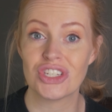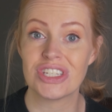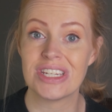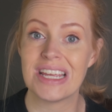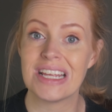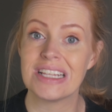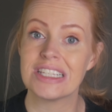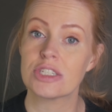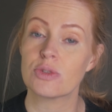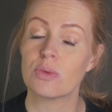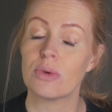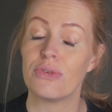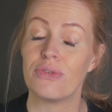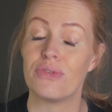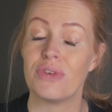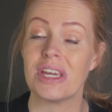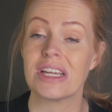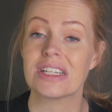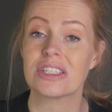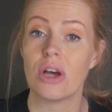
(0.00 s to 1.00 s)
tends to
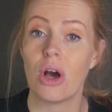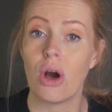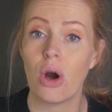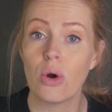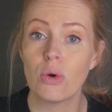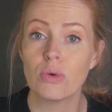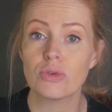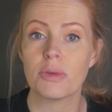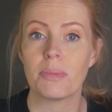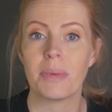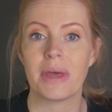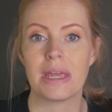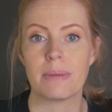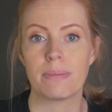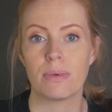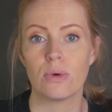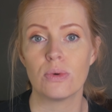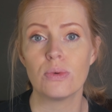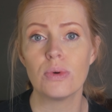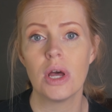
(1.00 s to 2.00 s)
affect older
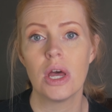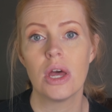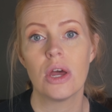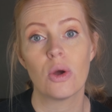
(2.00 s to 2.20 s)
people,